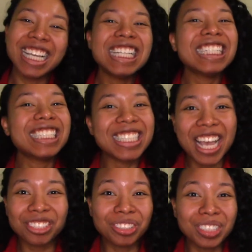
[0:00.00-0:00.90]
it's
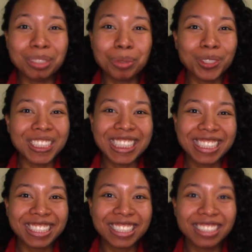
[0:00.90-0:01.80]
Naturally Mona
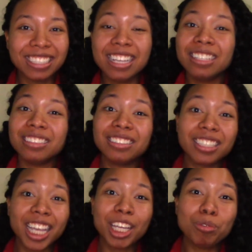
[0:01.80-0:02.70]
Lisa.
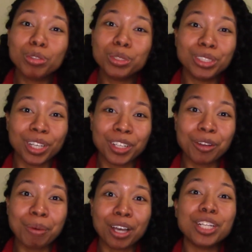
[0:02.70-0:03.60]
Today we will talk
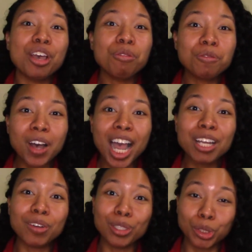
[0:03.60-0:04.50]
about five
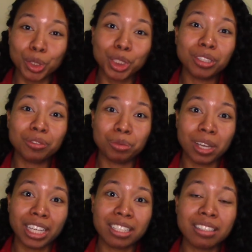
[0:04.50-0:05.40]
alternative
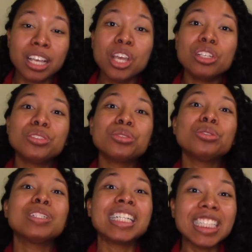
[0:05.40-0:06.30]
ways to
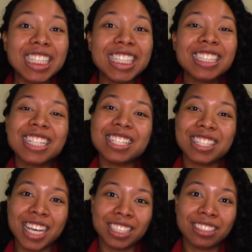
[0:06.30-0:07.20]
clean and
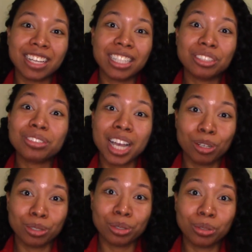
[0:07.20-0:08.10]
sanitize your
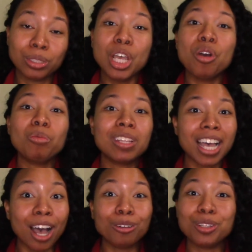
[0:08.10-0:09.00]
household
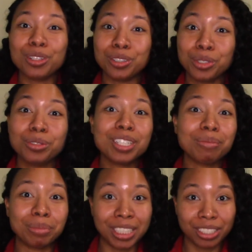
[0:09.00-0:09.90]
without using
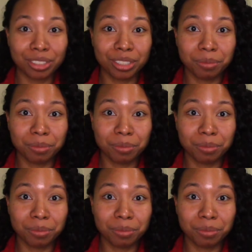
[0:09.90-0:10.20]
bleach.